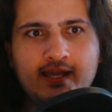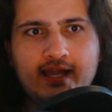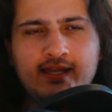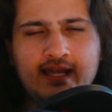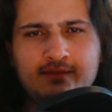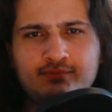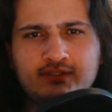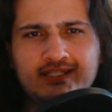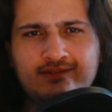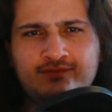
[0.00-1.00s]
and I
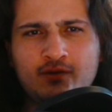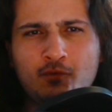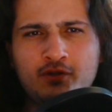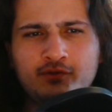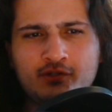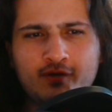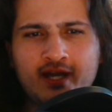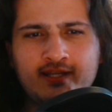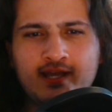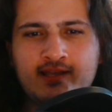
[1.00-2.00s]
believe the one on the
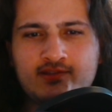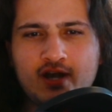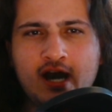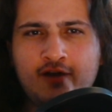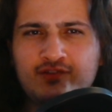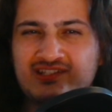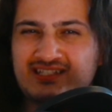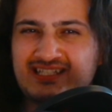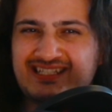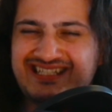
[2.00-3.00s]
right is
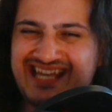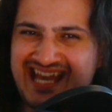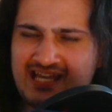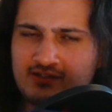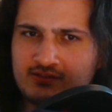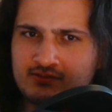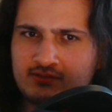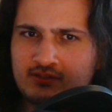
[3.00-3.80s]
obviously Kayle,